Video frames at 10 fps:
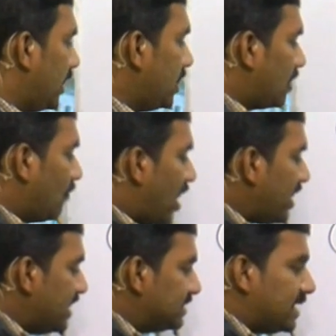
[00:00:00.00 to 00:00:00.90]
here
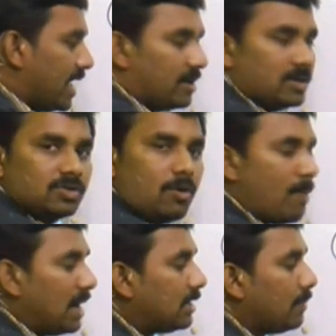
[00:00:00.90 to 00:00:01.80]
1 is there, so
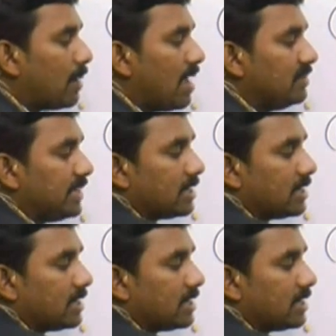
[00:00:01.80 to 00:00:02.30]
multiply with